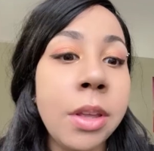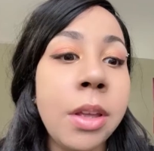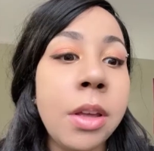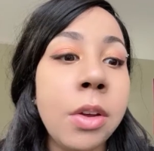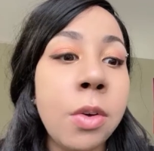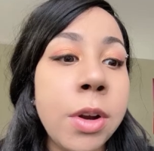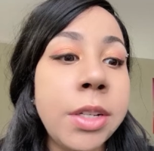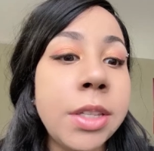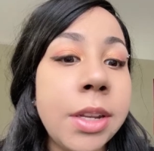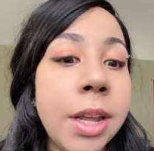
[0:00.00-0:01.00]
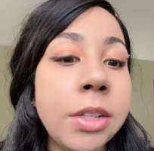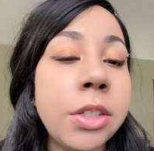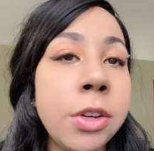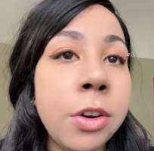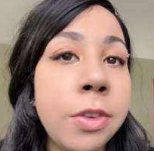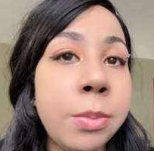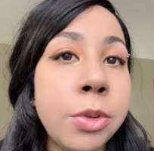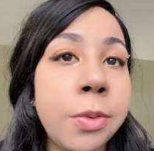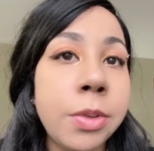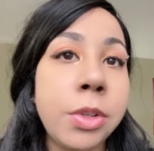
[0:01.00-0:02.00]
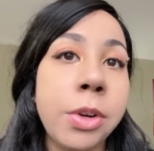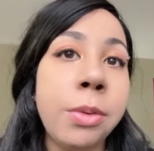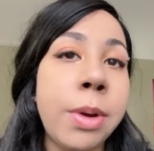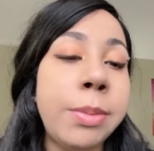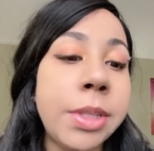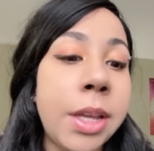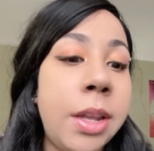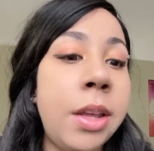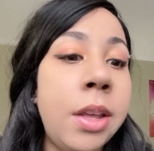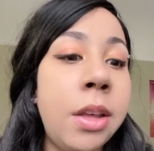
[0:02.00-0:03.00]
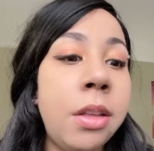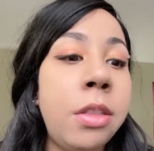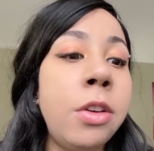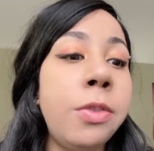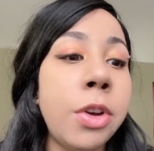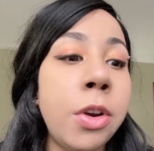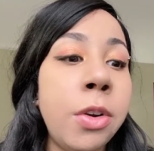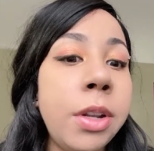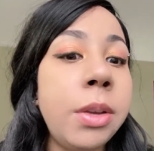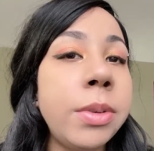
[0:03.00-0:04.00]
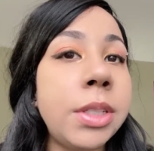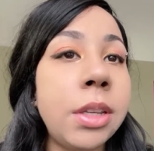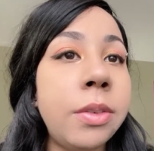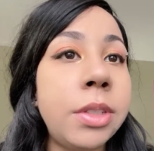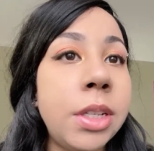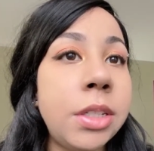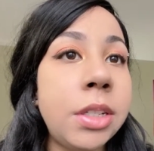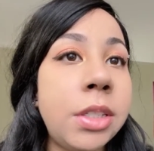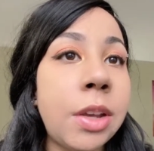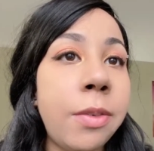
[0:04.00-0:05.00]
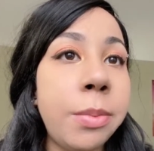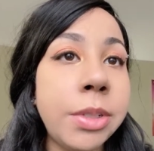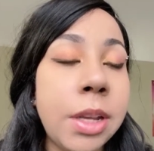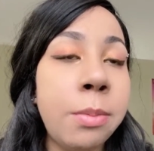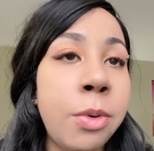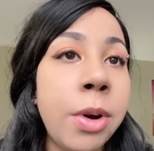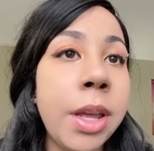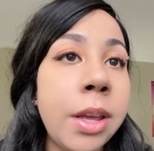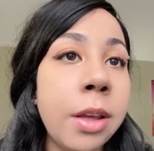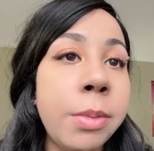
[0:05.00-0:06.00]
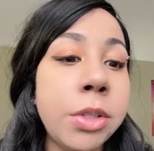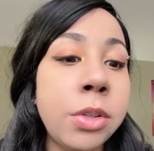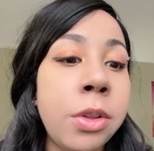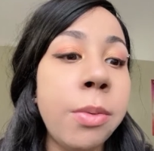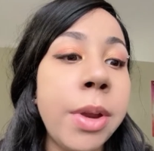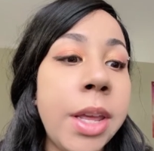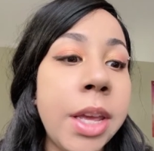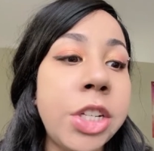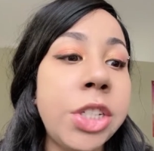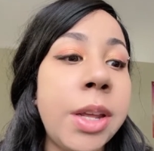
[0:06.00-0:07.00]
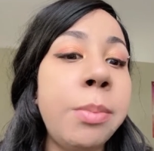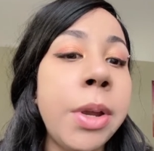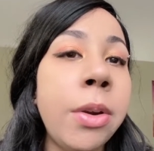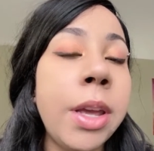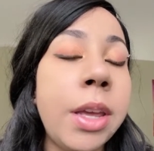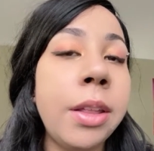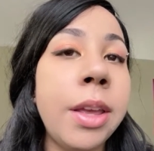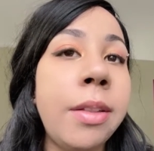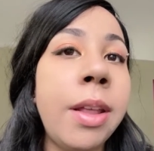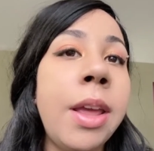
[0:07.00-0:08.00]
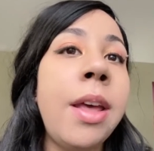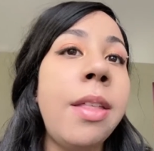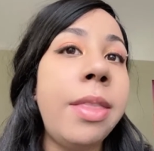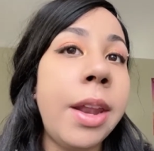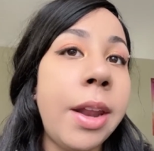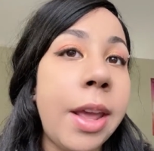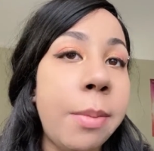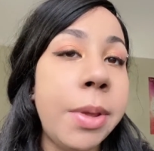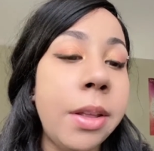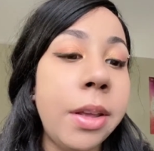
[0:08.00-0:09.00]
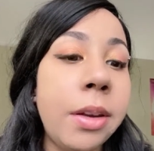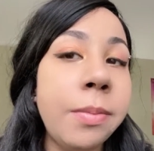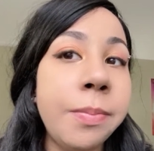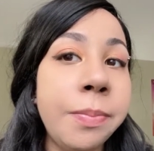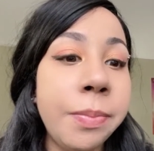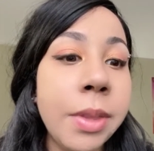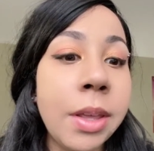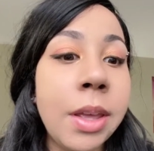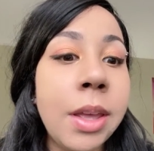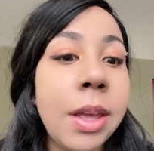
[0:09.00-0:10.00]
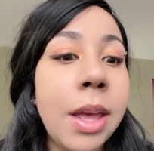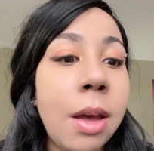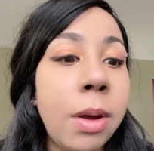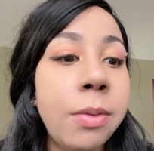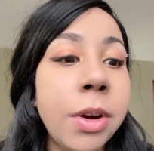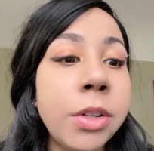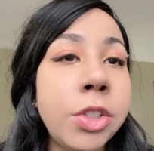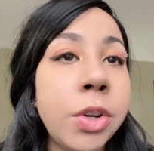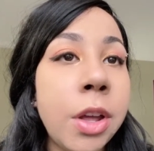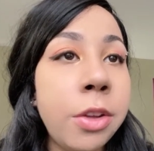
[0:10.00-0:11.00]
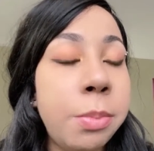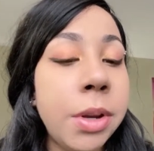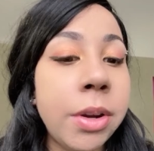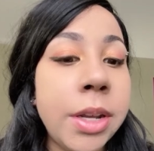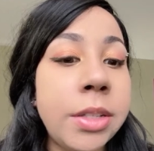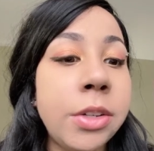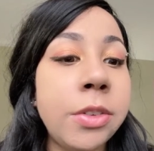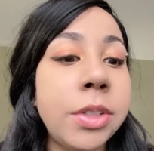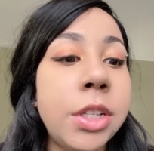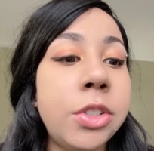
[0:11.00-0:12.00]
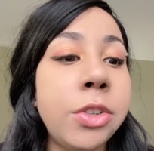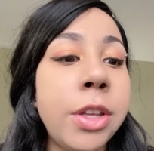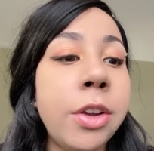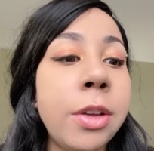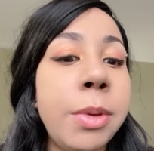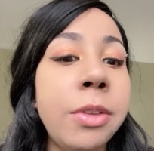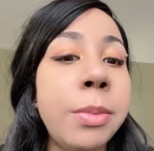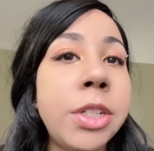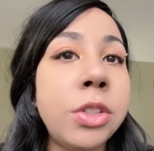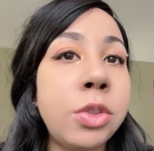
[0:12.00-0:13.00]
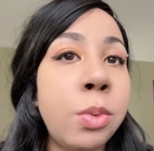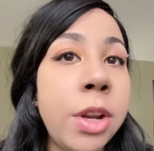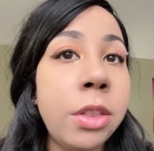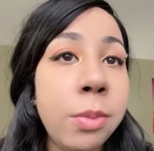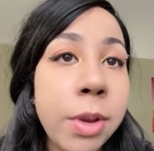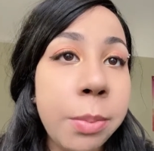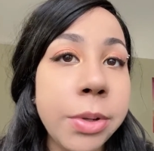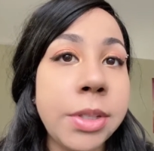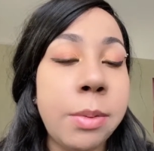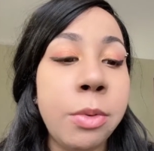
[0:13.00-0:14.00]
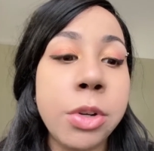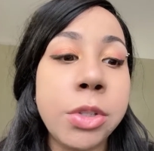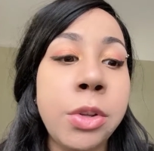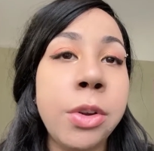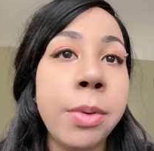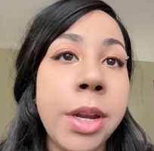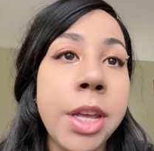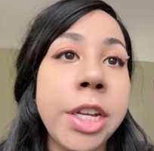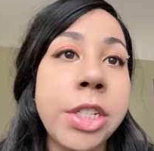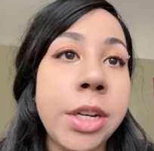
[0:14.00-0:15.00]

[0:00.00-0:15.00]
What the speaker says: According to the NASA Earth Observatory website, the Earth currently receives 6 to 7% more incoming solar radiation at perihelion than at aphelion. However, during other periods in Earth's history, there can be as much as 23% more solar radiation at